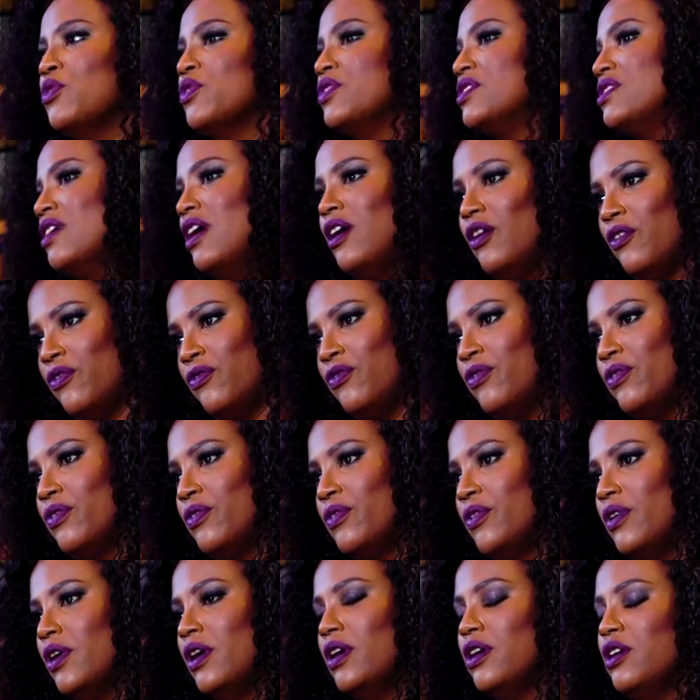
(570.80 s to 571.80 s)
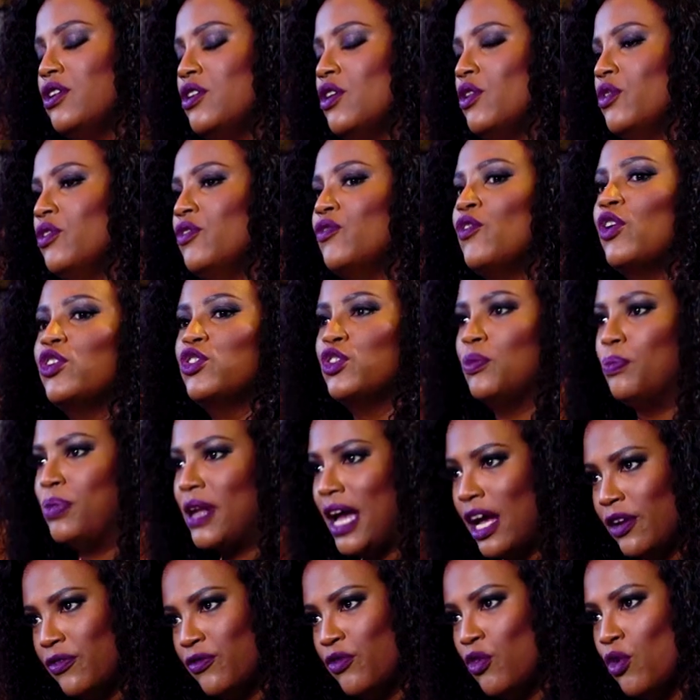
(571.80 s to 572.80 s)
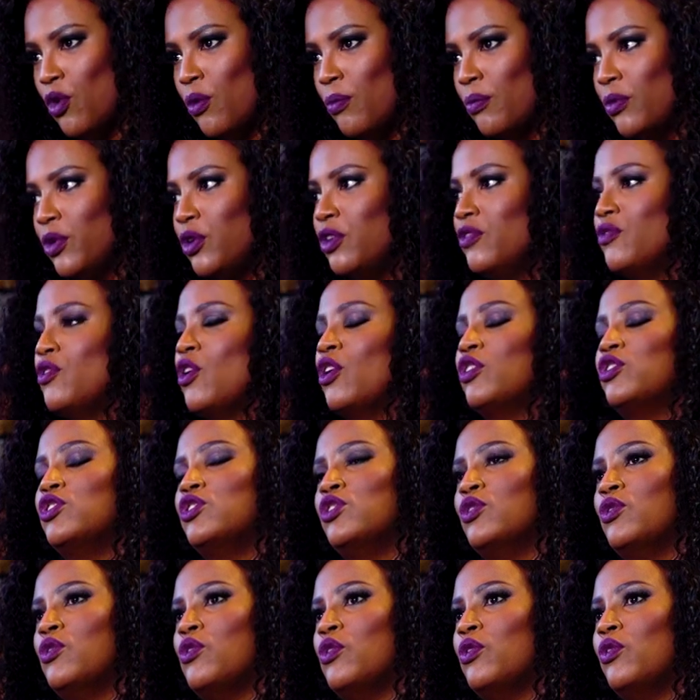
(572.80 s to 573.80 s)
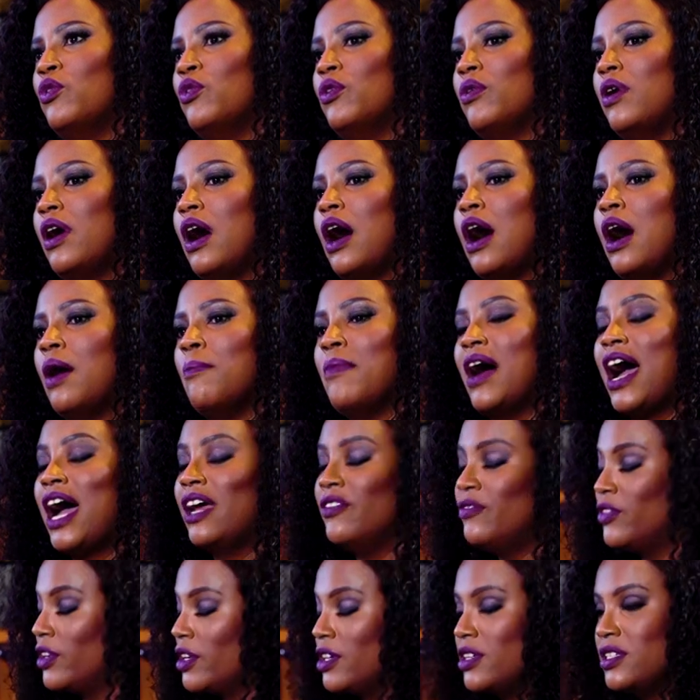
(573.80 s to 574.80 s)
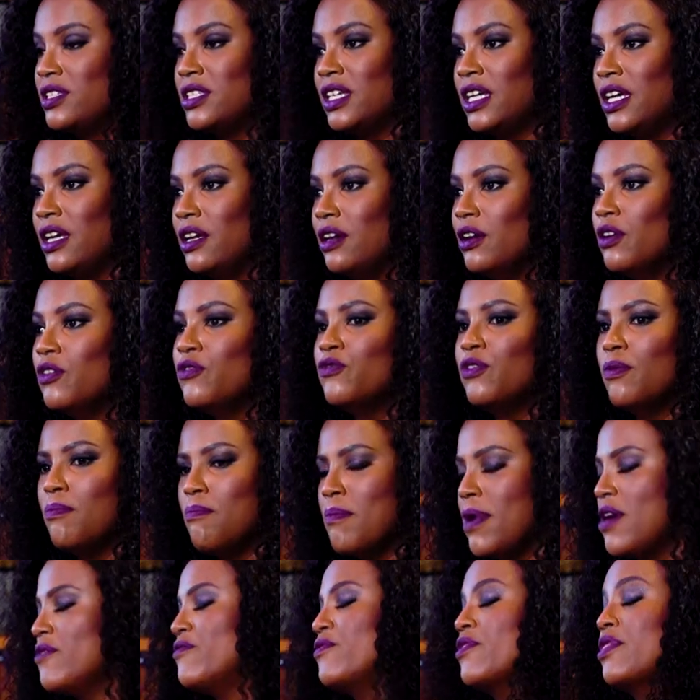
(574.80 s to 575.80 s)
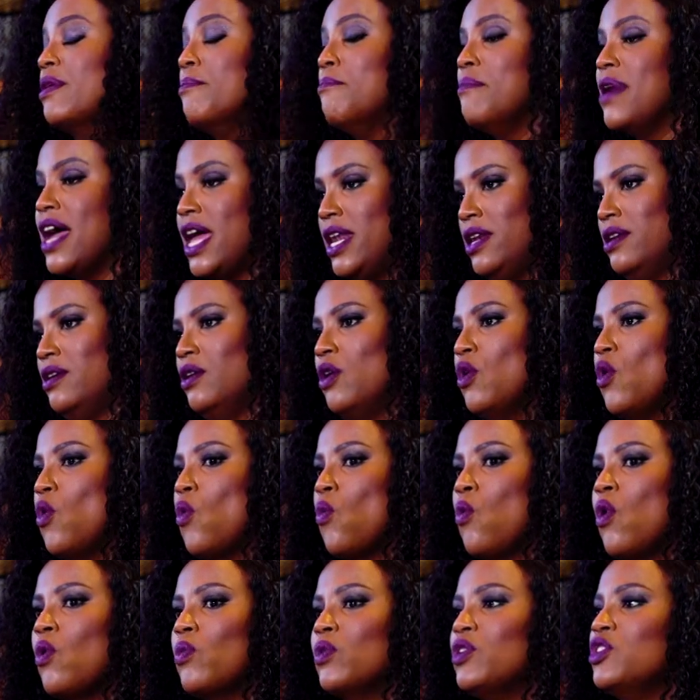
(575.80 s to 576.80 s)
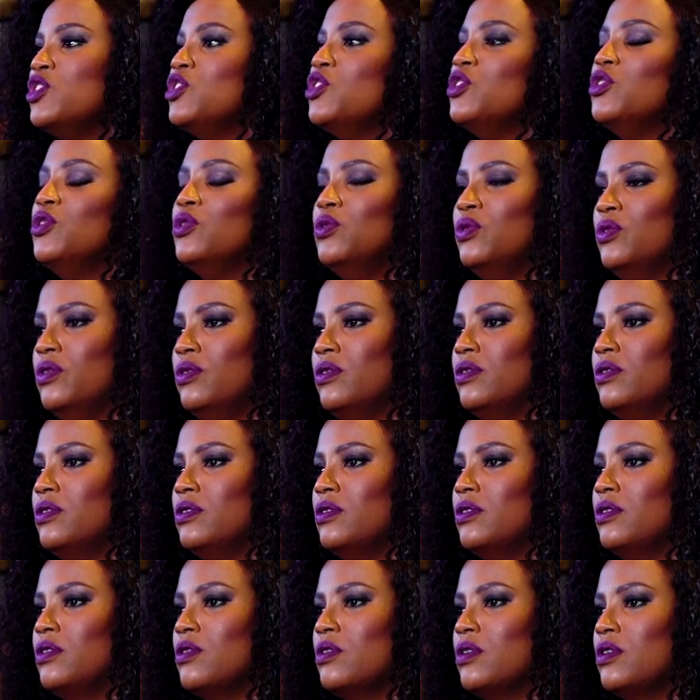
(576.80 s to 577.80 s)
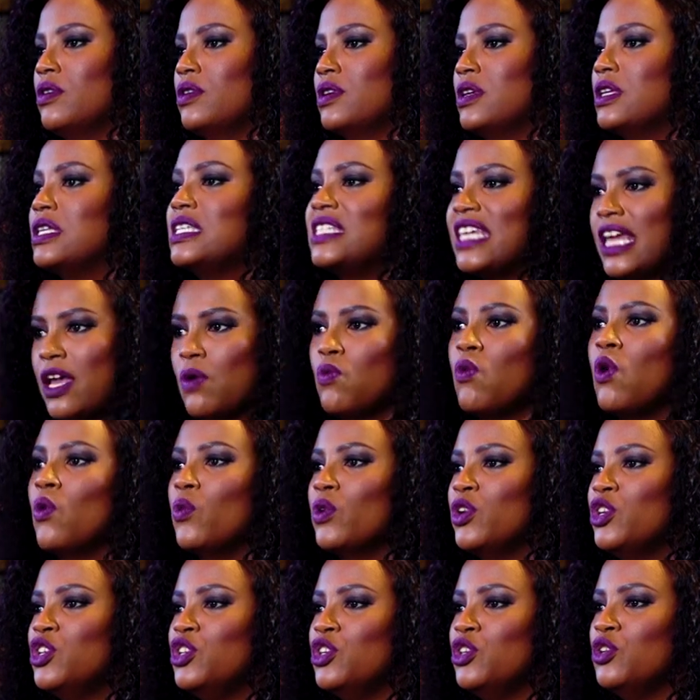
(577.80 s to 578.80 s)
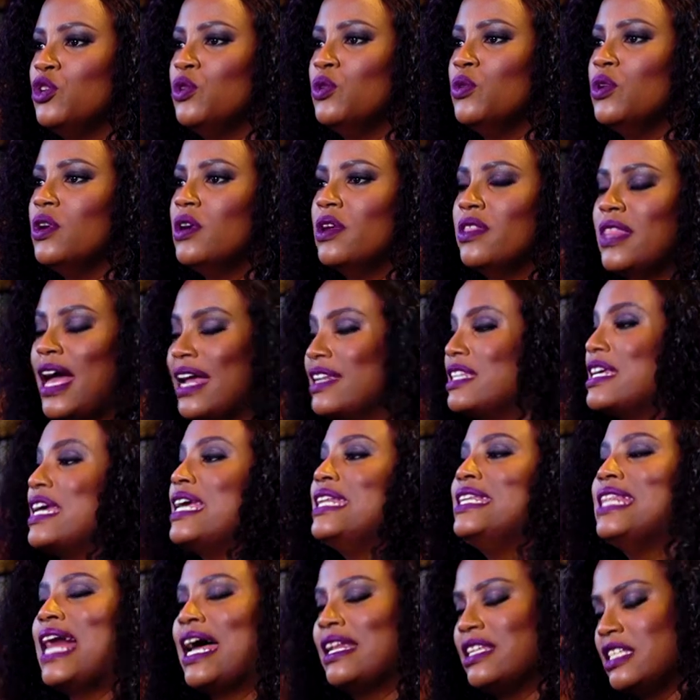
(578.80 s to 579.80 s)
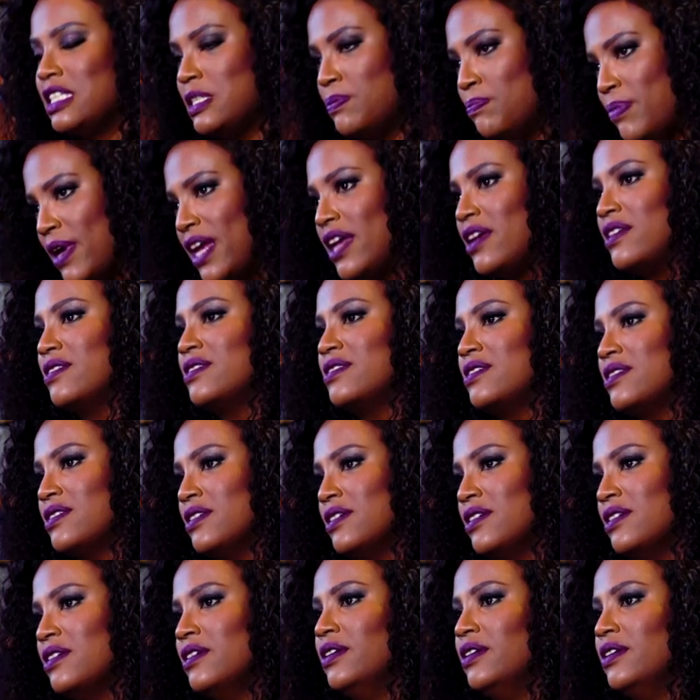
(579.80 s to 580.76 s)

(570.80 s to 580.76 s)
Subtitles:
yourself, you know, you've got your platform, you've got your advocacy for the men. What would you say? What would you, that's in that space?